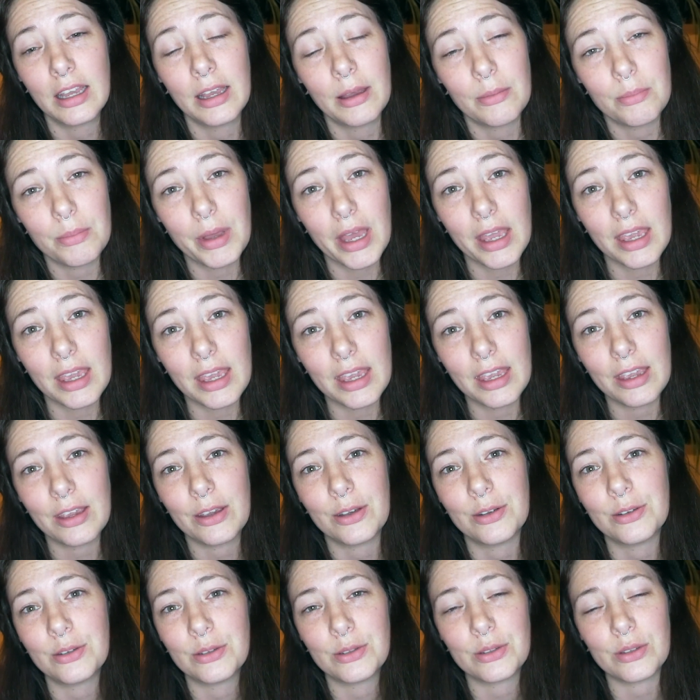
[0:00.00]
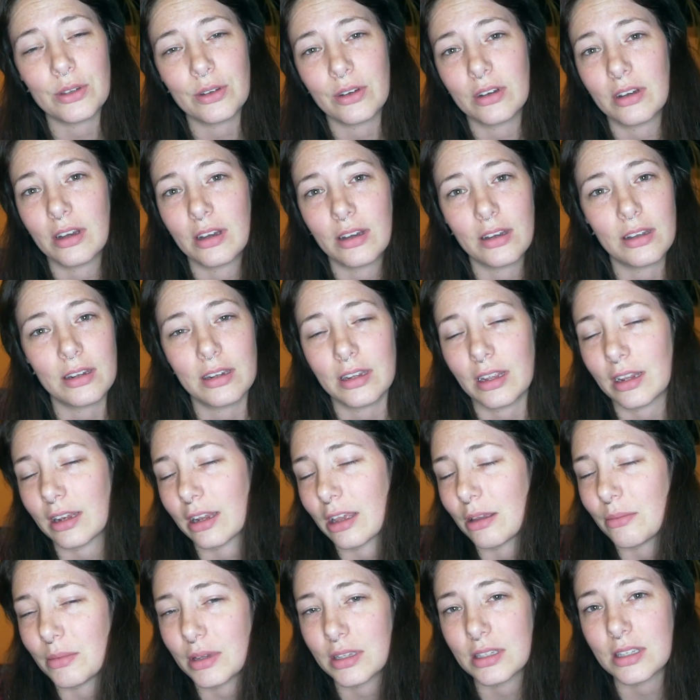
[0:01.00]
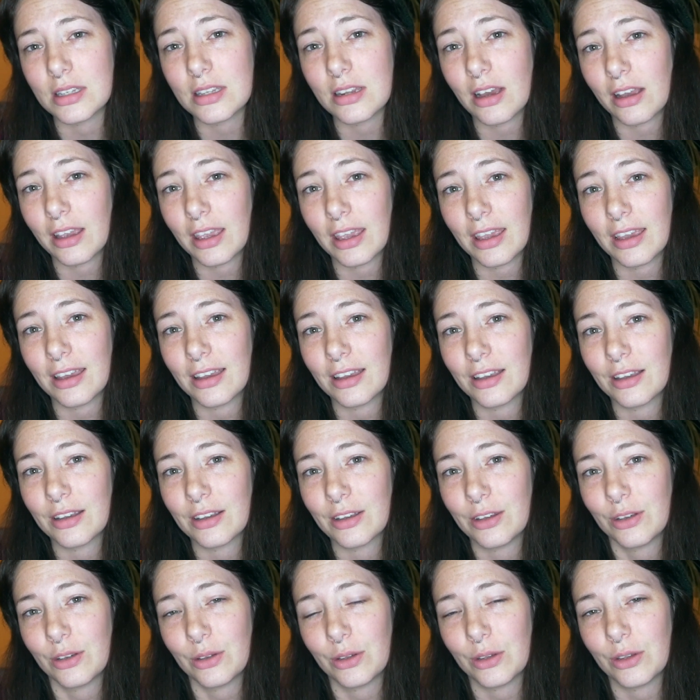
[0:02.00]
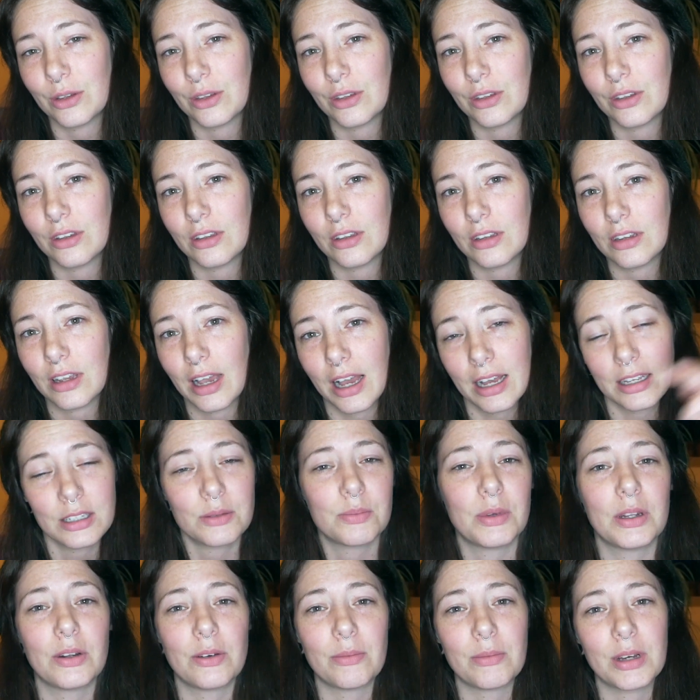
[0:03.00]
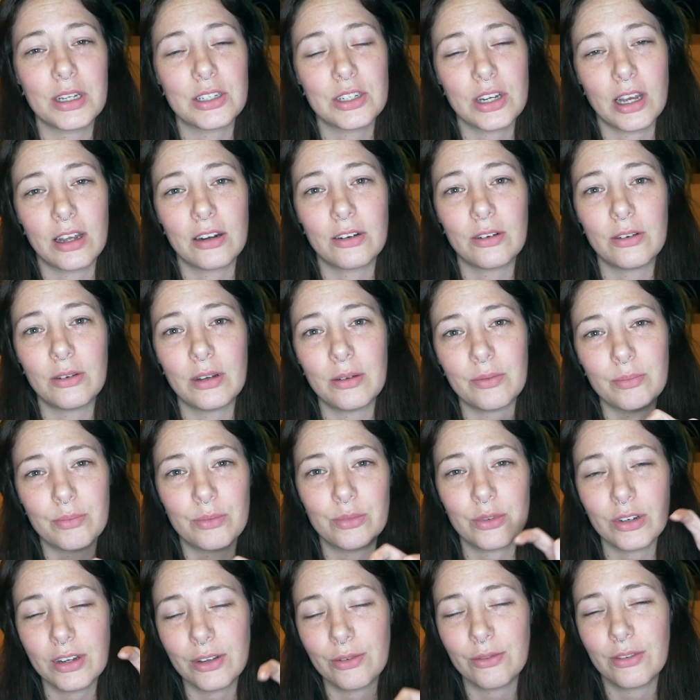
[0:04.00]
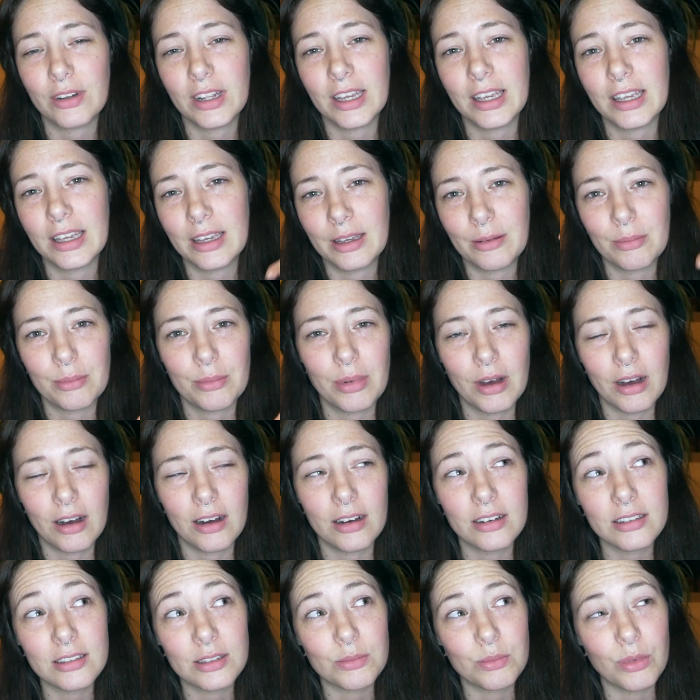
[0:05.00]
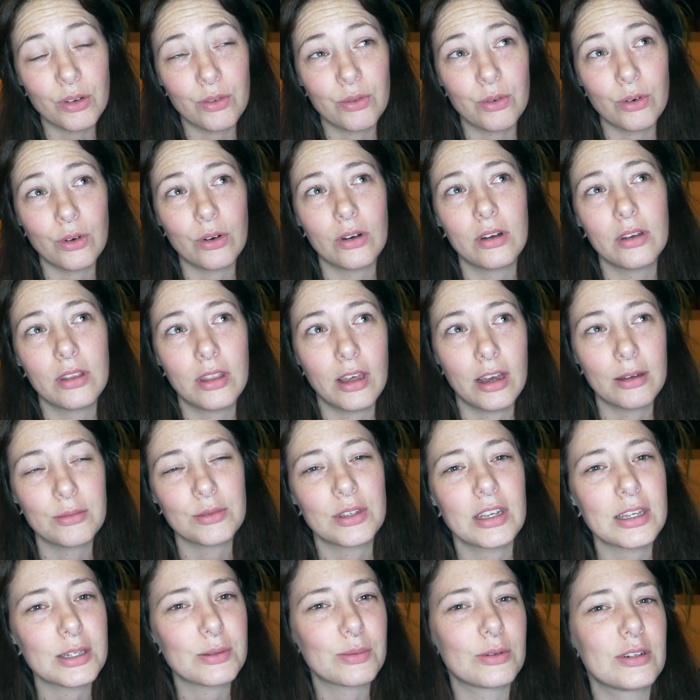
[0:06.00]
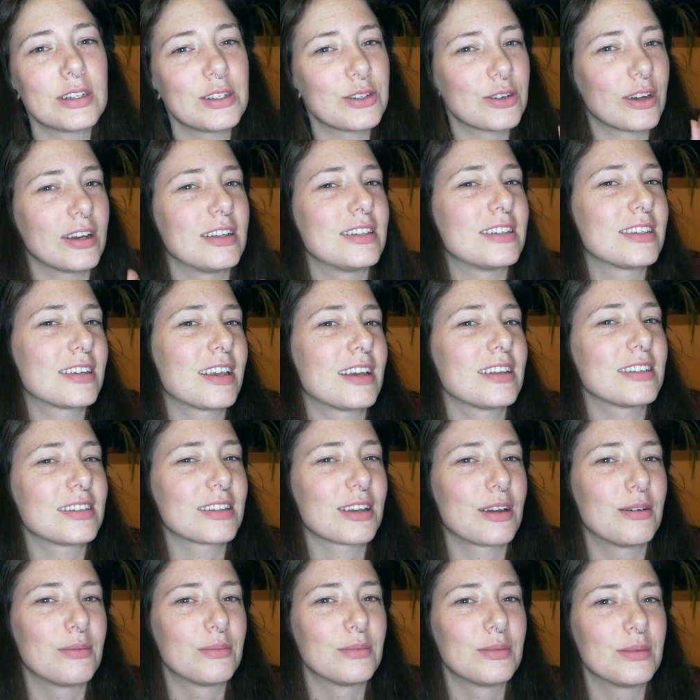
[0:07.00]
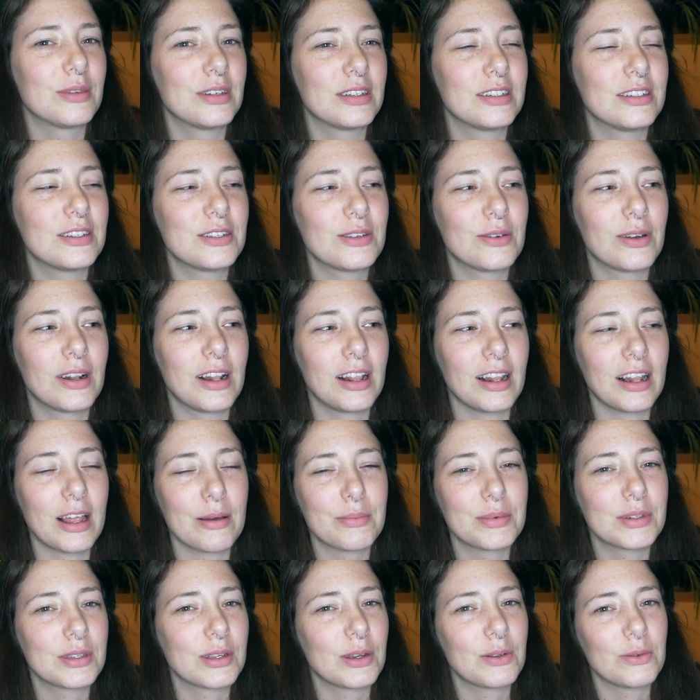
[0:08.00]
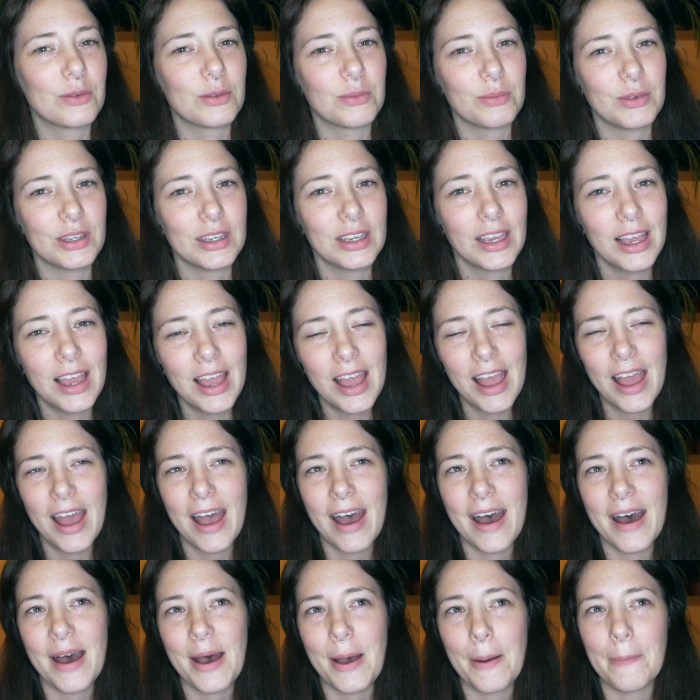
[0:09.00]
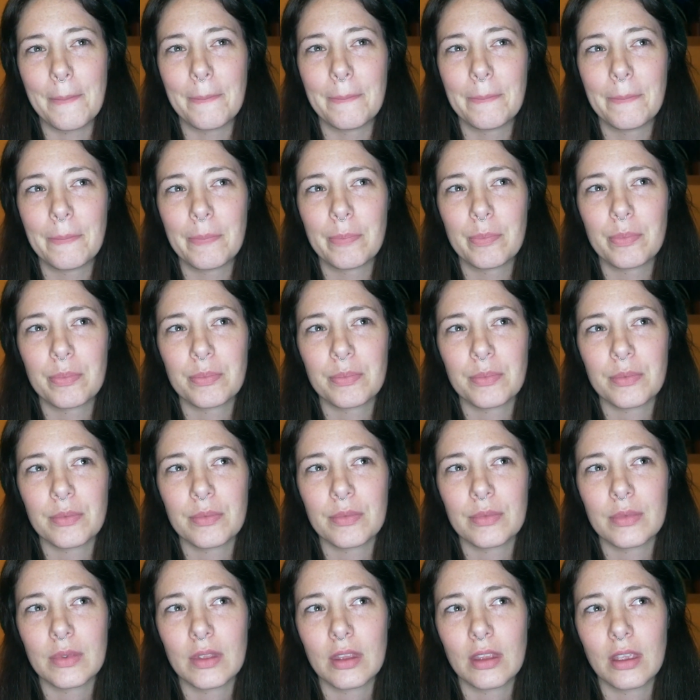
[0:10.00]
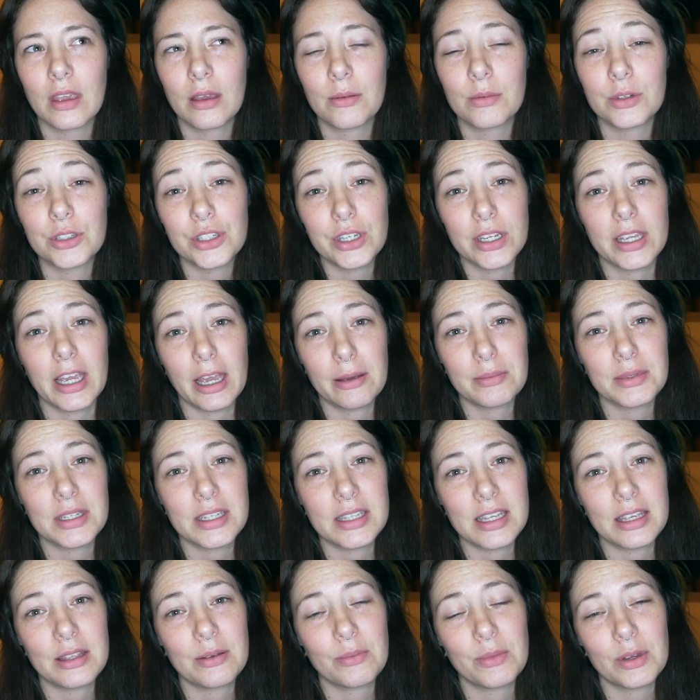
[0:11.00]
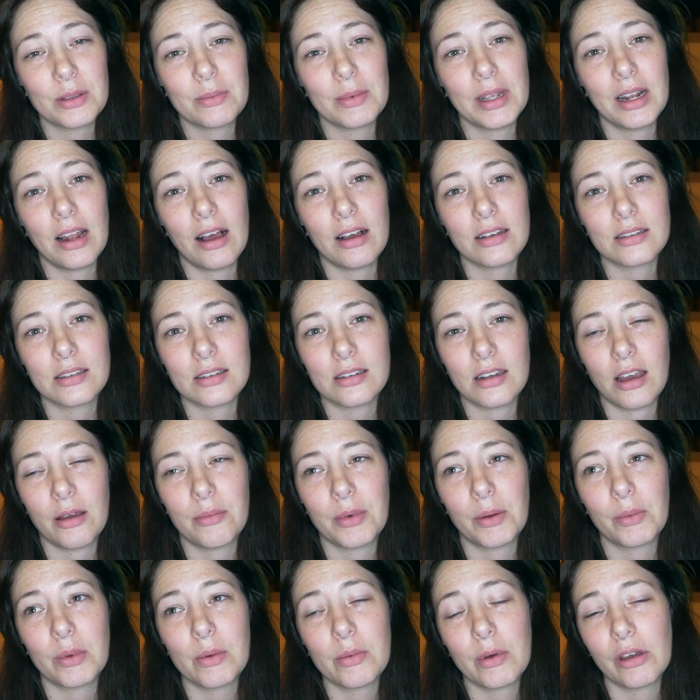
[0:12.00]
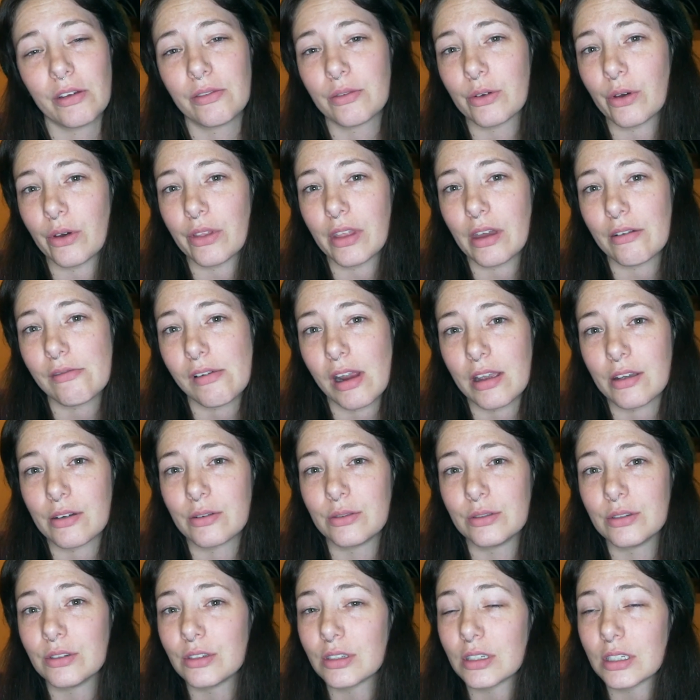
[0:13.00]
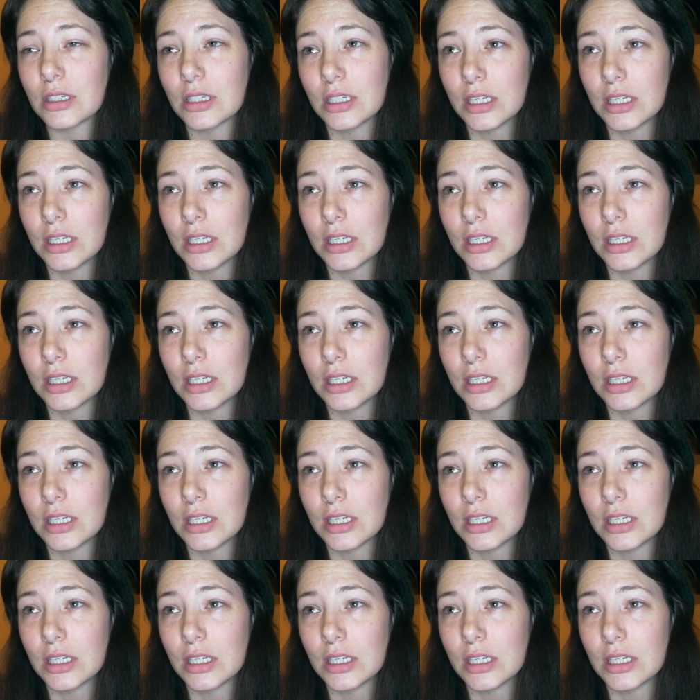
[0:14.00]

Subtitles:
Becky, whose nickname is Nugget, who has been on my channel briefly in parts before, that I'm desperately trying to get to come and do a little episode with me. But she came to see them with me last time and we both got their record.